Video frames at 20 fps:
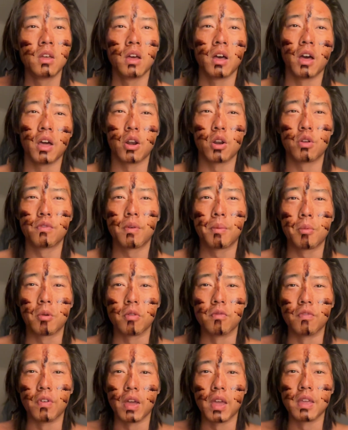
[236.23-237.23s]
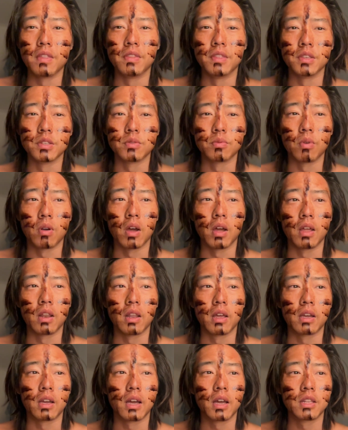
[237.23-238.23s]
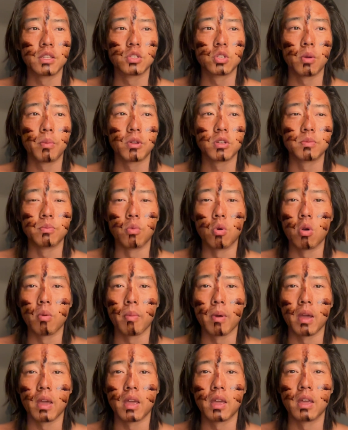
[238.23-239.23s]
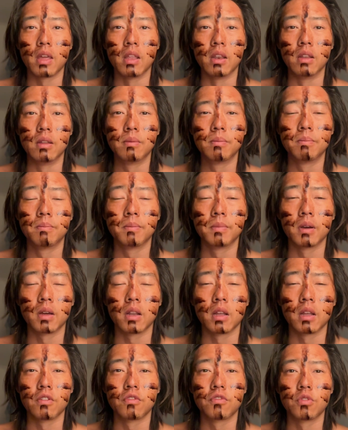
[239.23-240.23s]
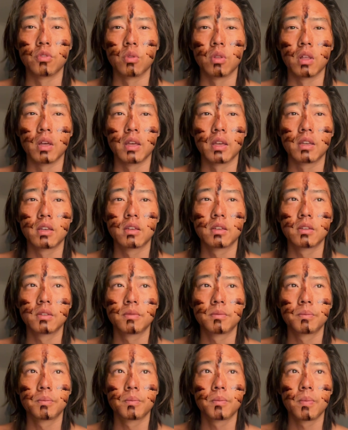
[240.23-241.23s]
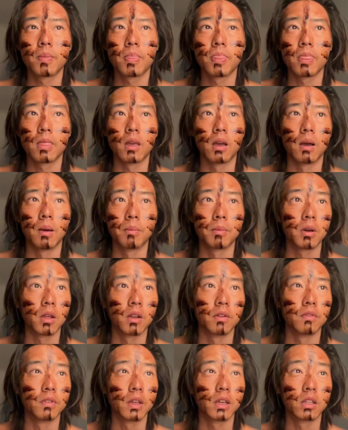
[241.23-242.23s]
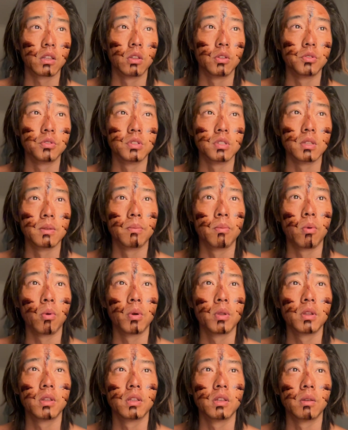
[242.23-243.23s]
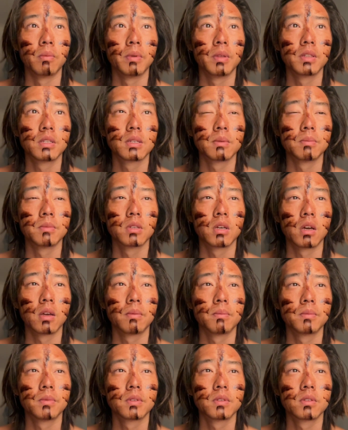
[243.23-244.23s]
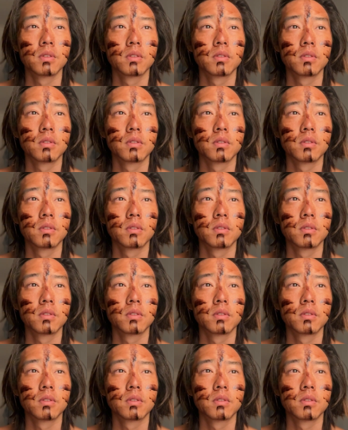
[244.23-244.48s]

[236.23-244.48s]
I don't know if I'm conveying this right. Like, I had so much more in my head, but feel like I'm kind of like losing the point a little bit sometimes.